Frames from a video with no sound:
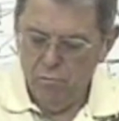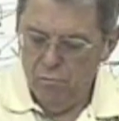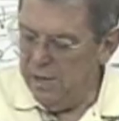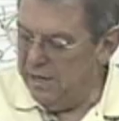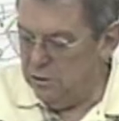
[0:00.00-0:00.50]

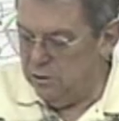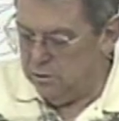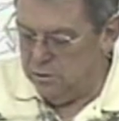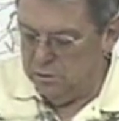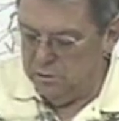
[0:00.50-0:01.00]

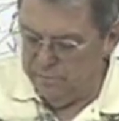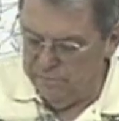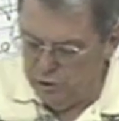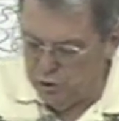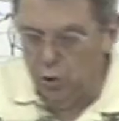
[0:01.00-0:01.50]
That's
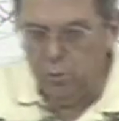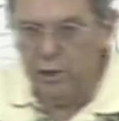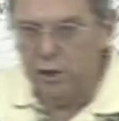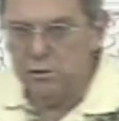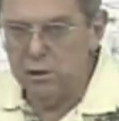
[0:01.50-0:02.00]
very
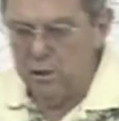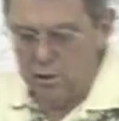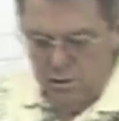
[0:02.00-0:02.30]
sobering, isn't it?